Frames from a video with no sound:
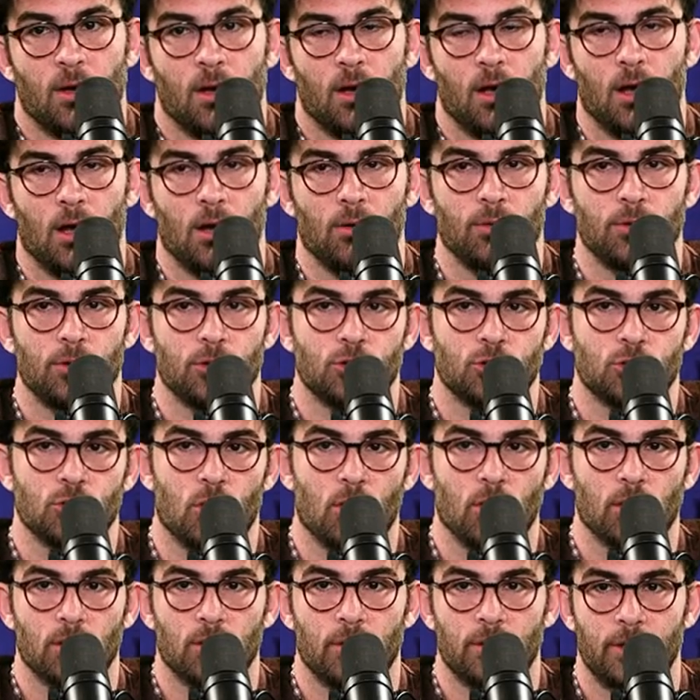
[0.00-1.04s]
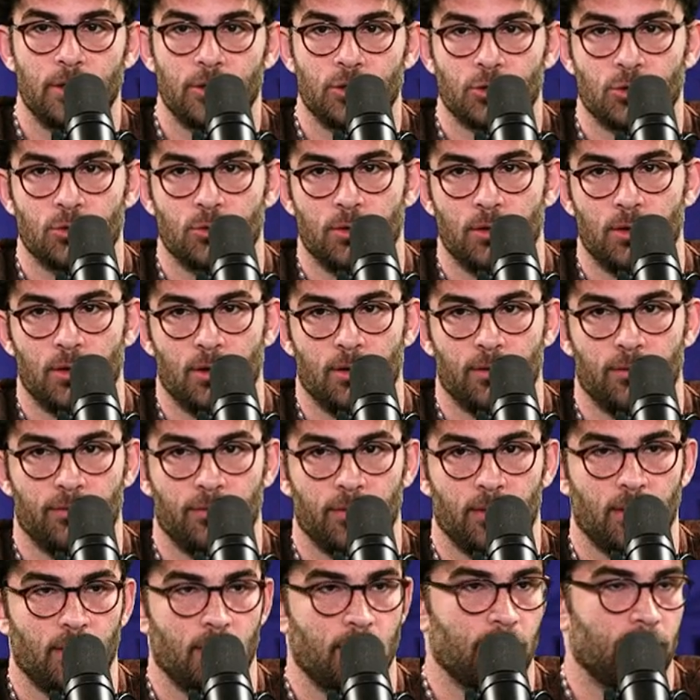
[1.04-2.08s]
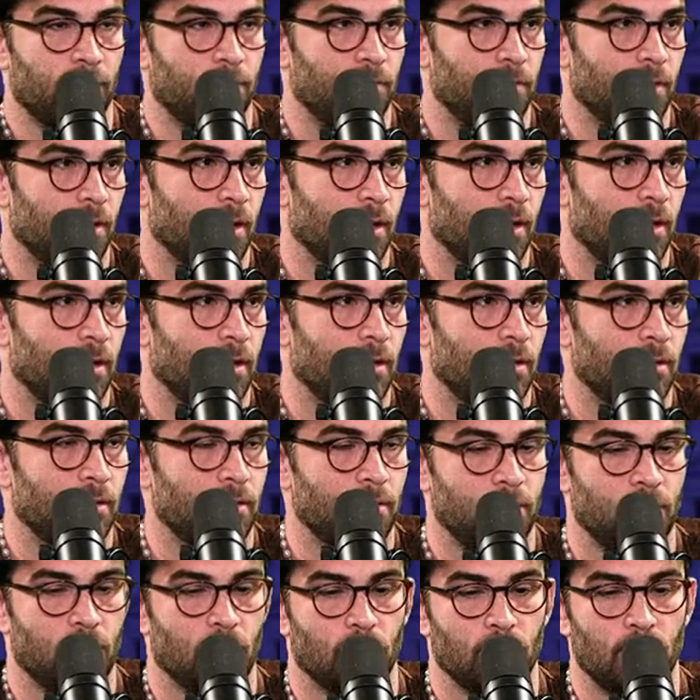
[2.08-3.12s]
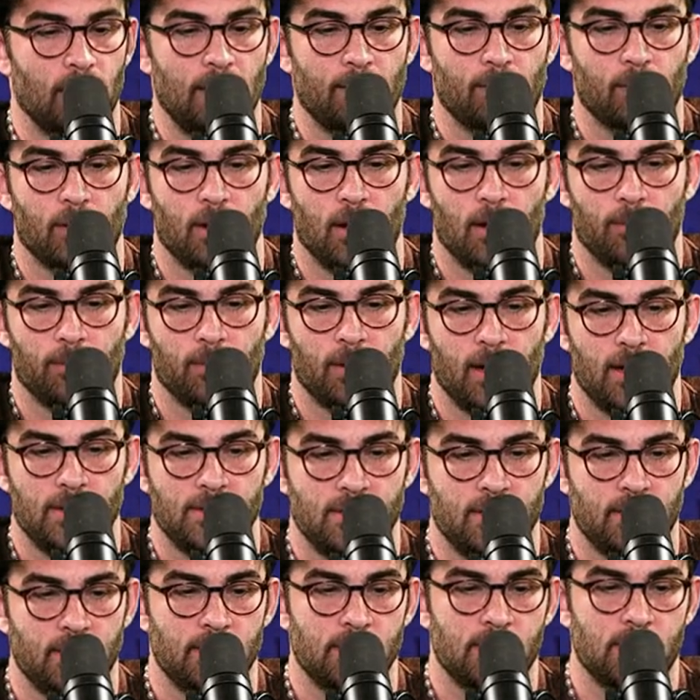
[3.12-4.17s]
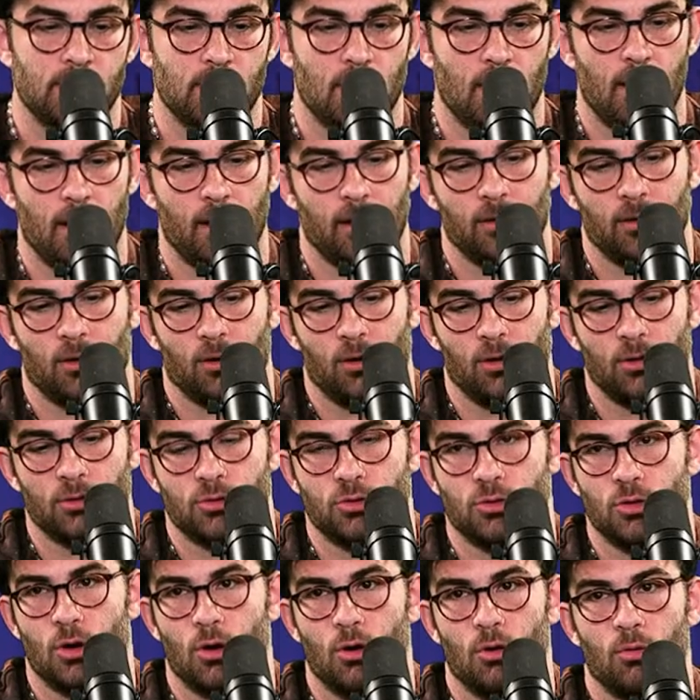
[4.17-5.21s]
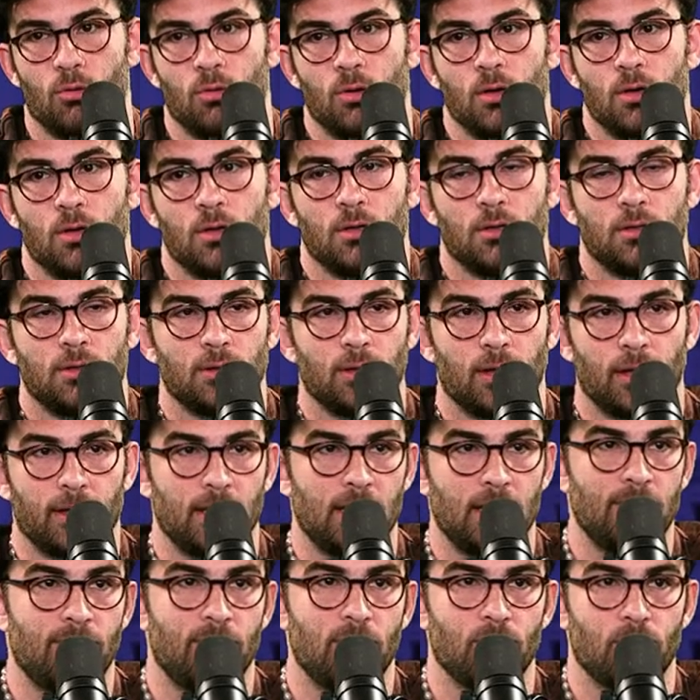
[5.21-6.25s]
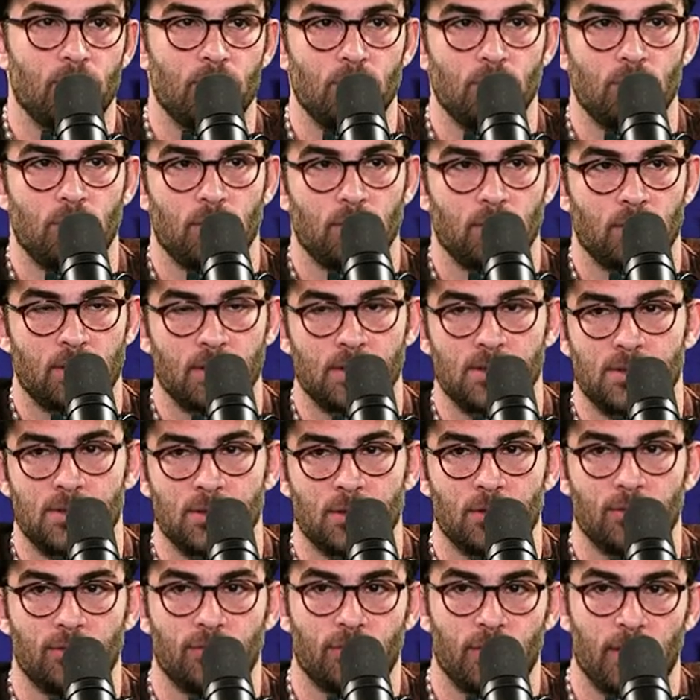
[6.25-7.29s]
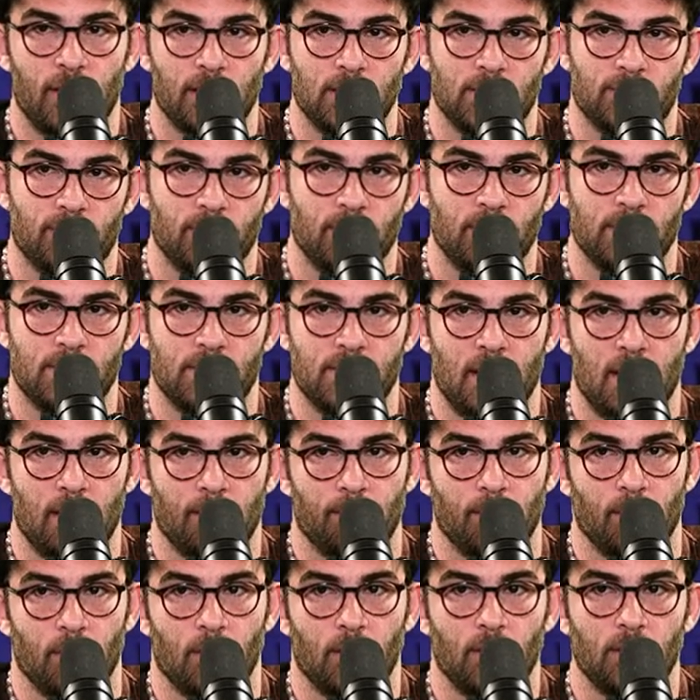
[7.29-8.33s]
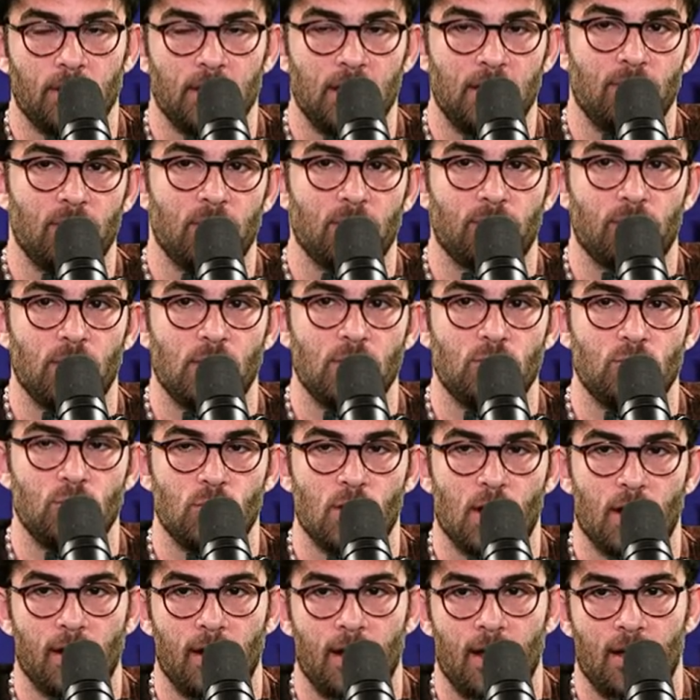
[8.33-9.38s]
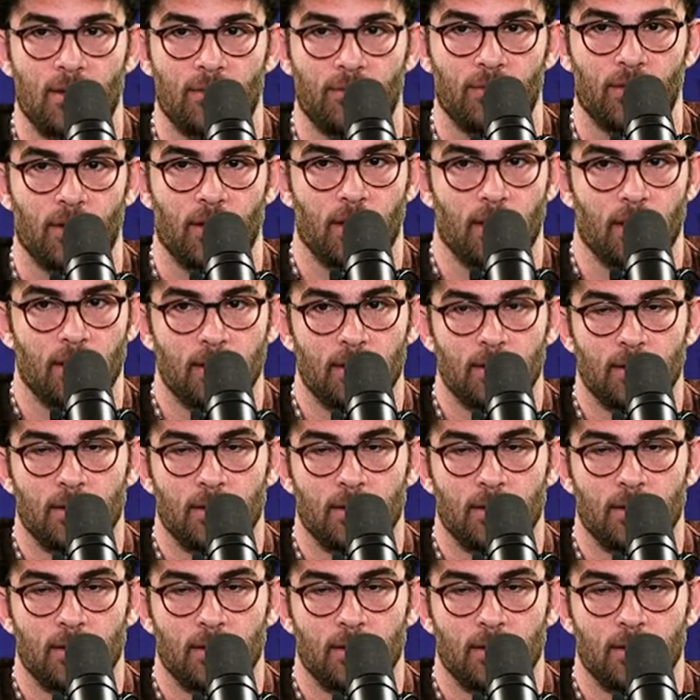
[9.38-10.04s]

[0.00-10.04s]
with a stronger history of labor uprisings, and also, like, even when you consider France, for example, even if they do not have